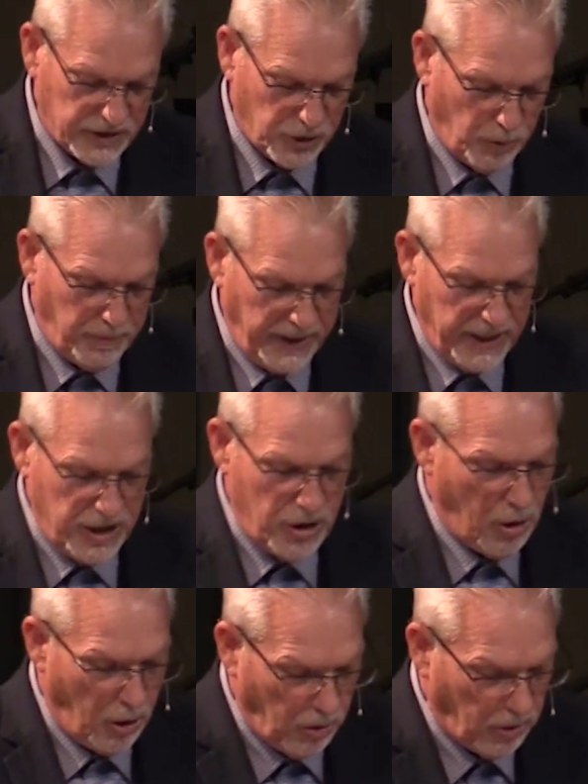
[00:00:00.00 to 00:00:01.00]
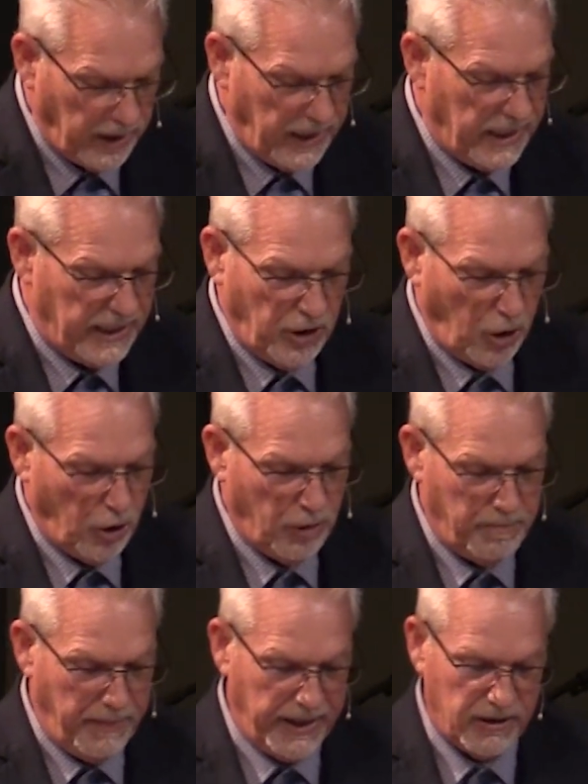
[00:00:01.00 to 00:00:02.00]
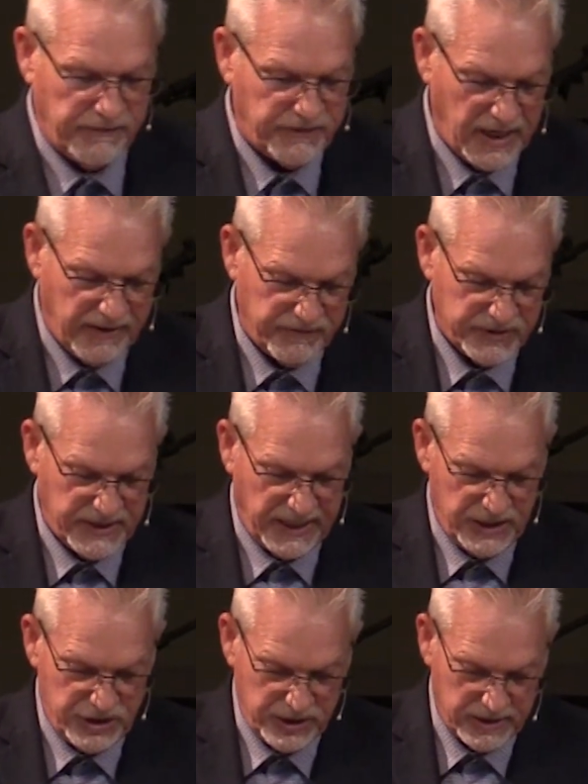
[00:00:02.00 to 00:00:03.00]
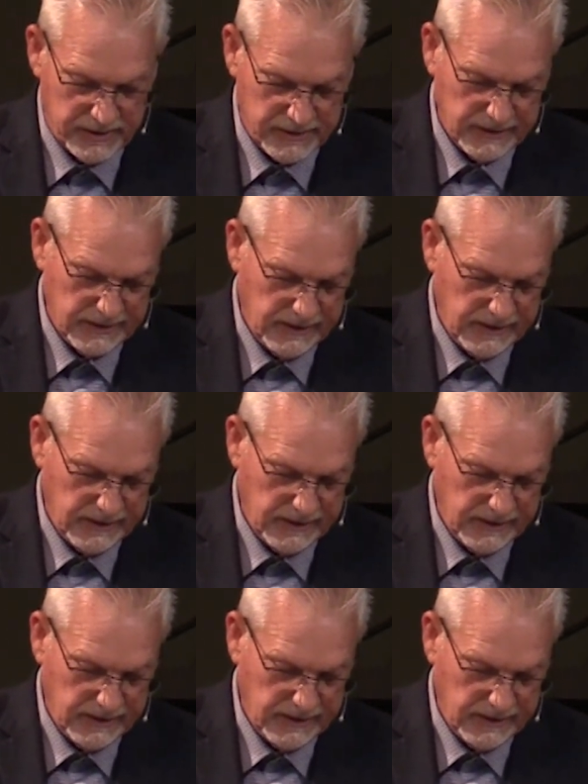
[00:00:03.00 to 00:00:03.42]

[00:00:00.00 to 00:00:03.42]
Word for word: so be ye holy in all manner of conversation.